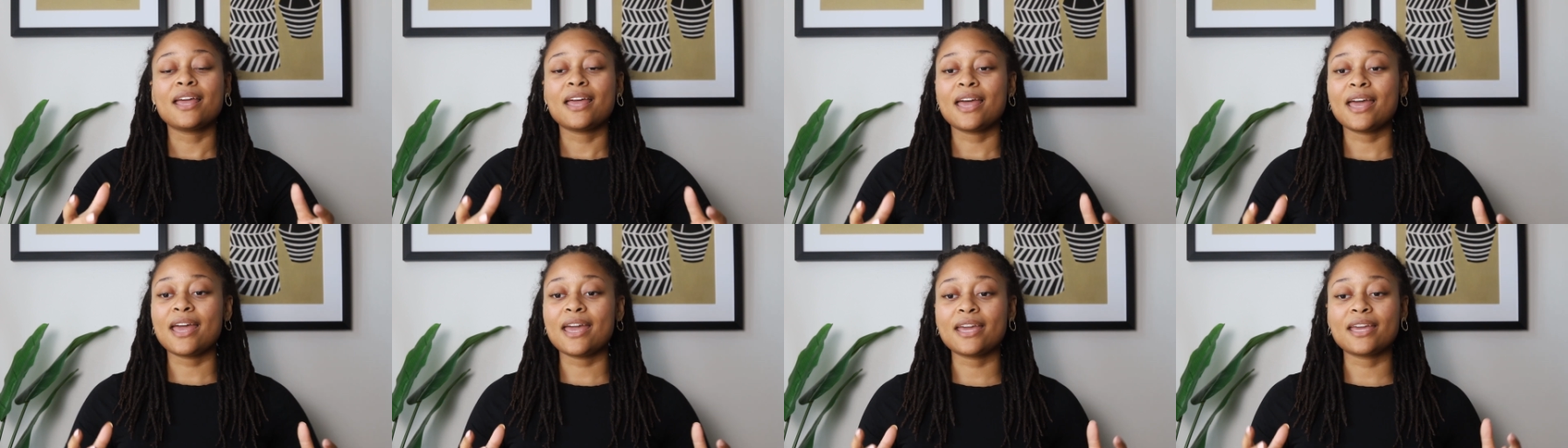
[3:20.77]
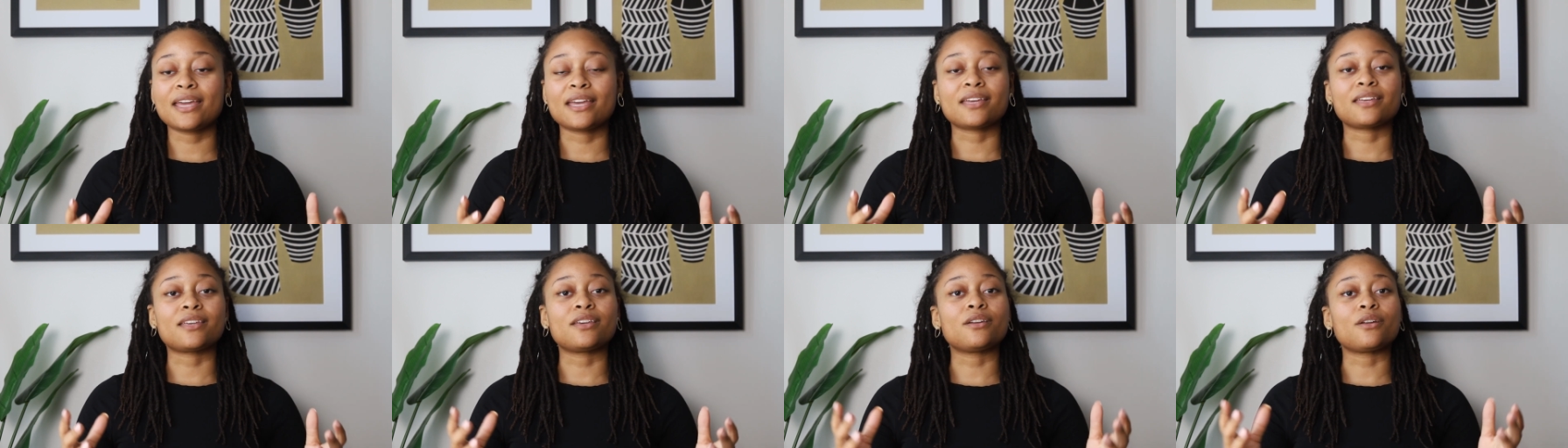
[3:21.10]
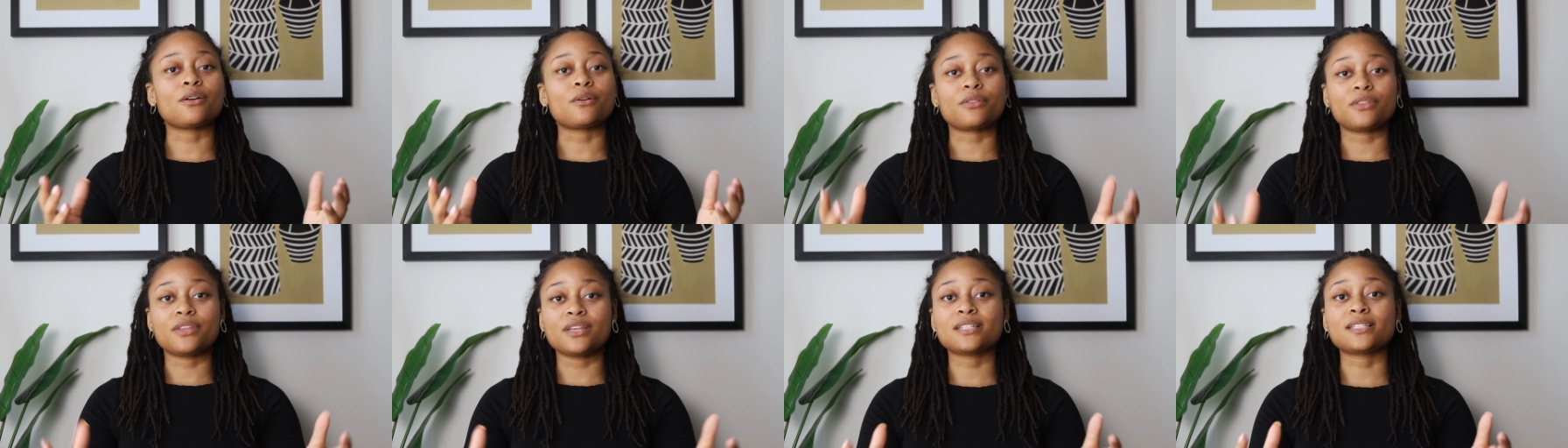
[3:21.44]
hey,
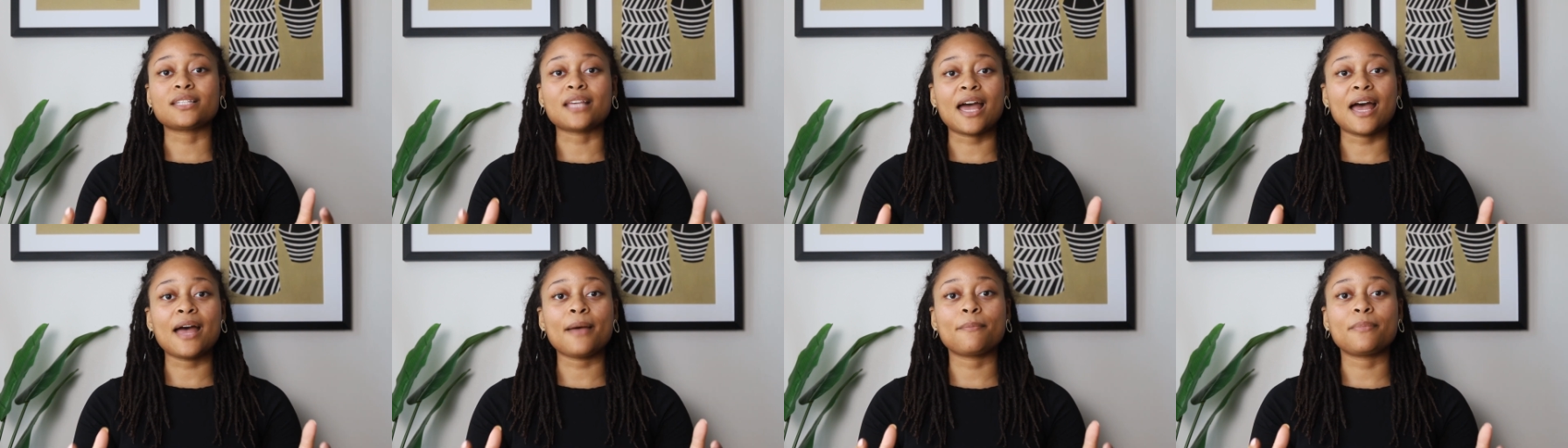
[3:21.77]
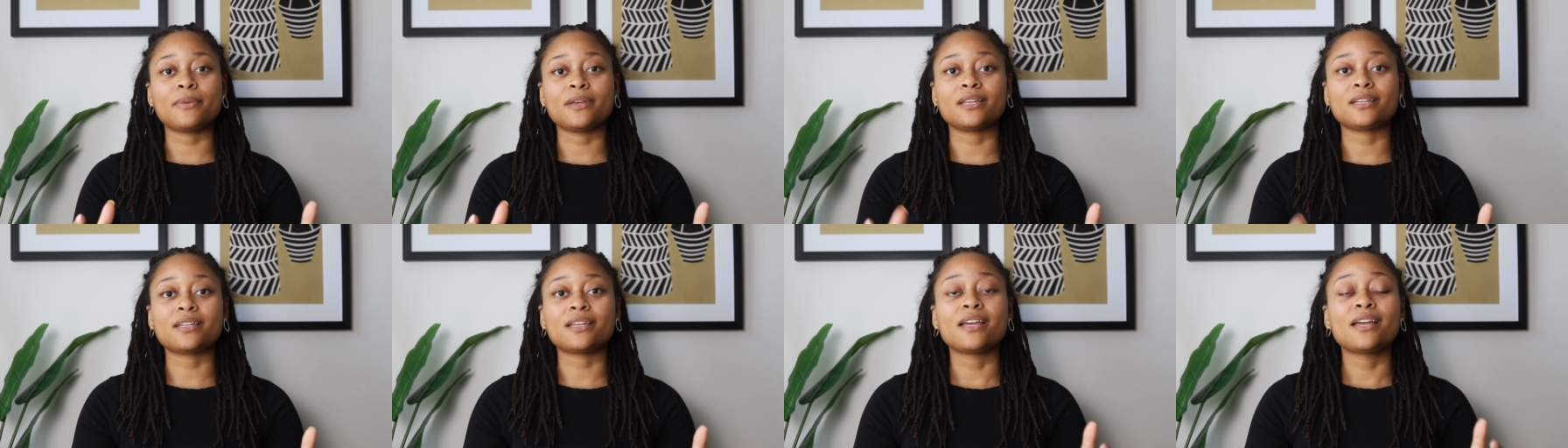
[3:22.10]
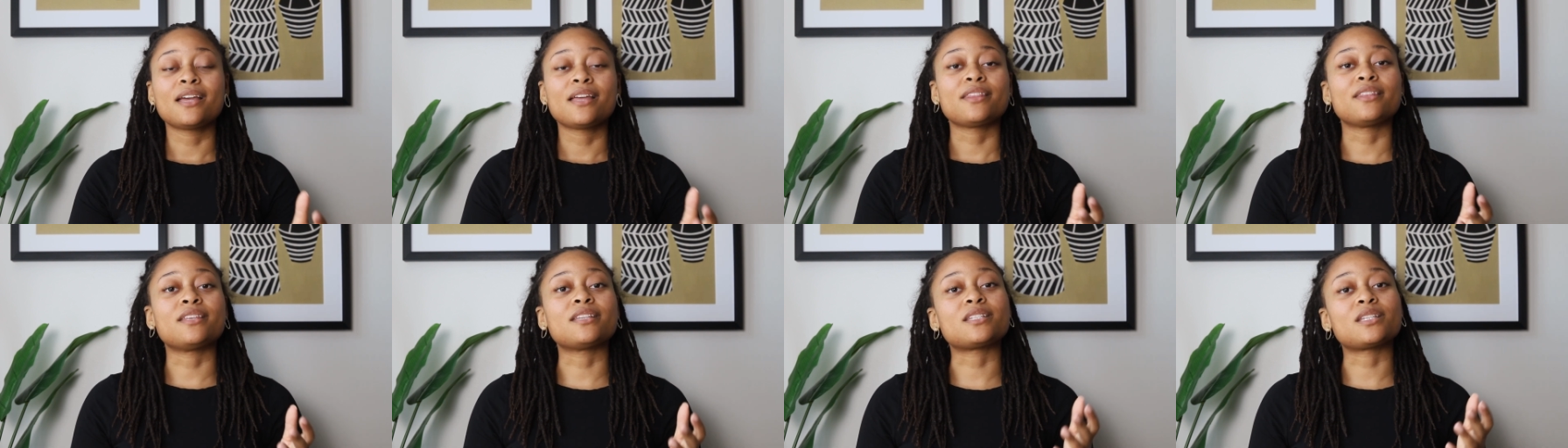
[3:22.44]
this happened.
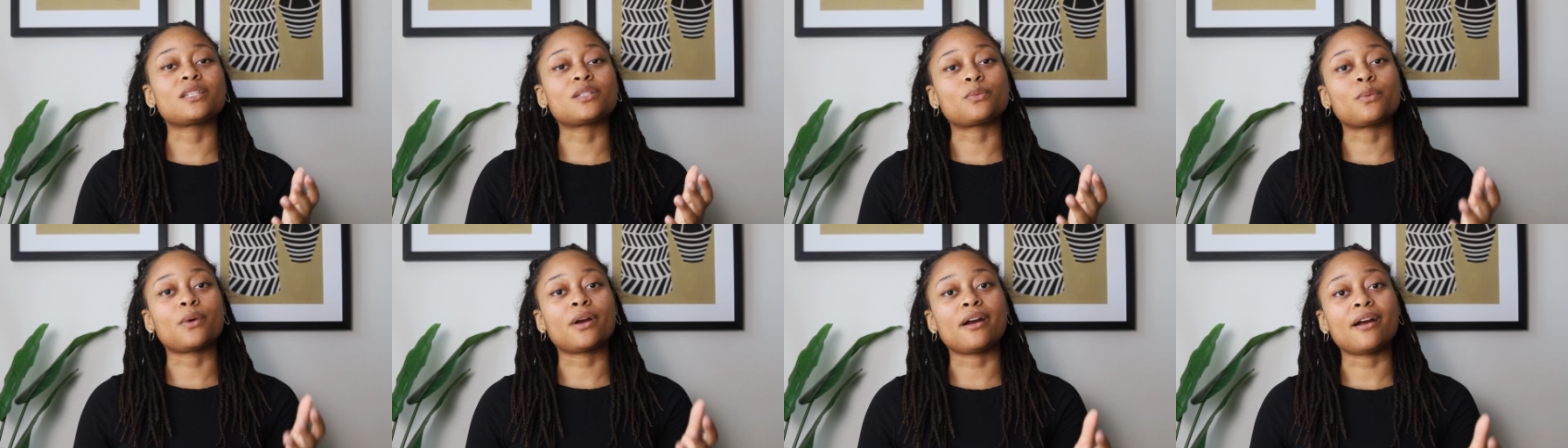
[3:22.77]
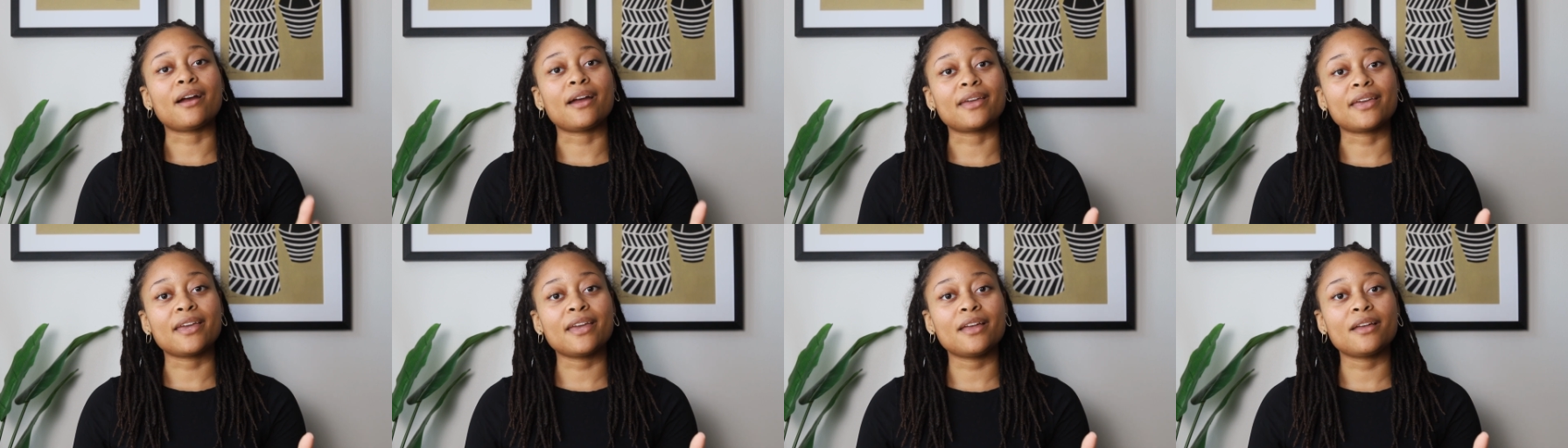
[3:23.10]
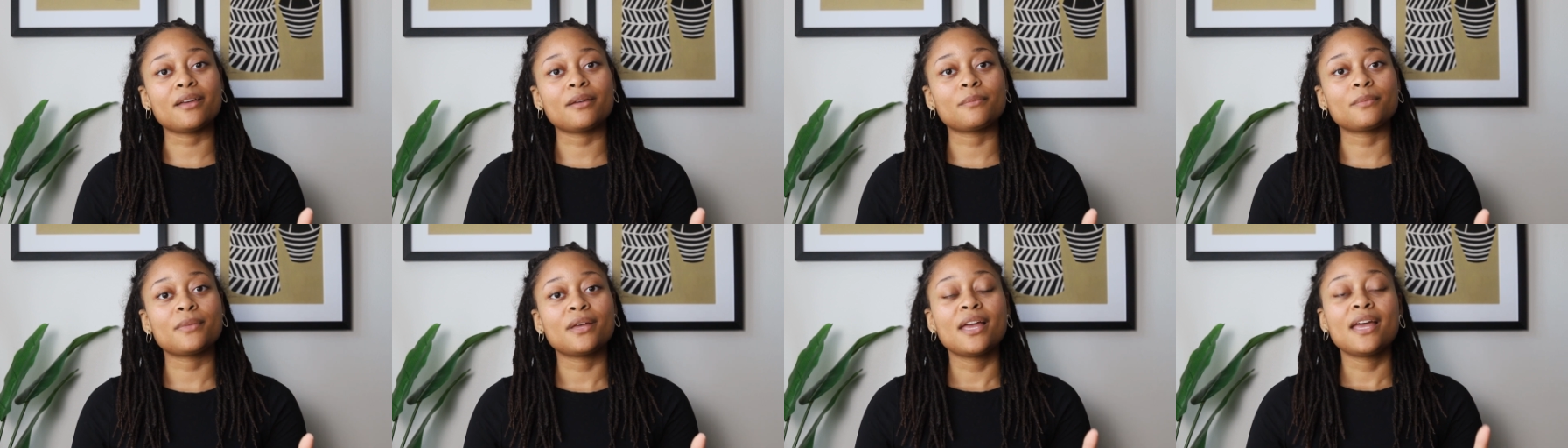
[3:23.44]
This is where I
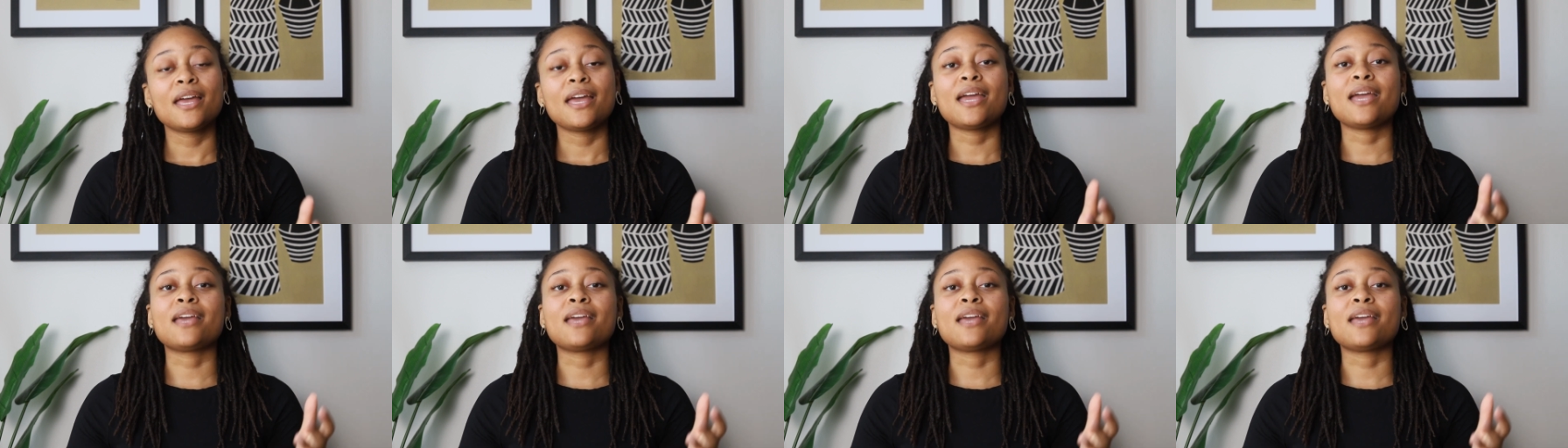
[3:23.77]
am.